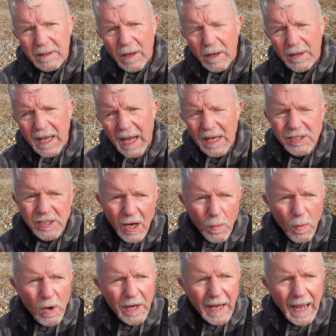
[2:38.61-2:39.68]
Okay, so
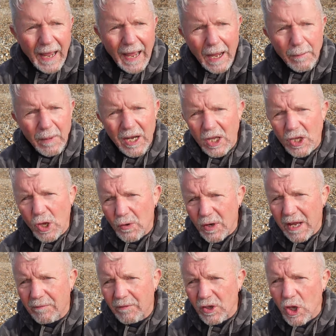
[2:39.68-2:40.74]
work out how many you
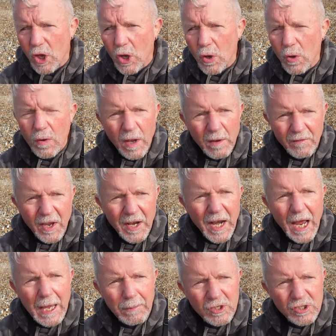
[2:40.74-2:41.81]
need for you, your
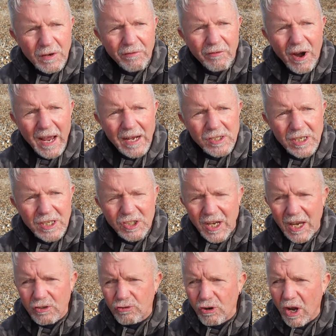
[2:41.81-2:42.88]
neighbours, your friends,
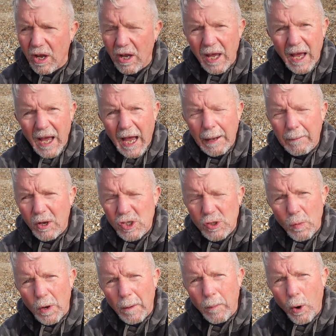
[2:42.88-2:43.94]
etc. How much you
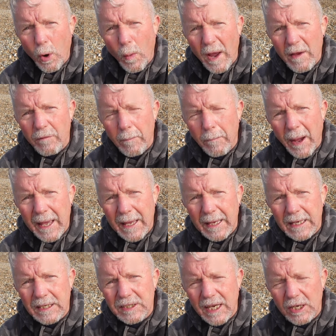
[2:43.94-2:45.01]
want to put away for bait,
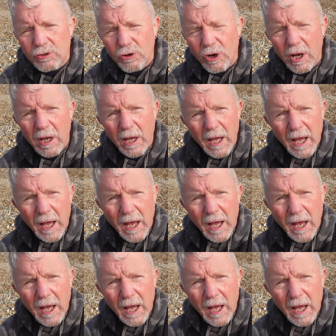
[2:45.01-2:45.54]
etc.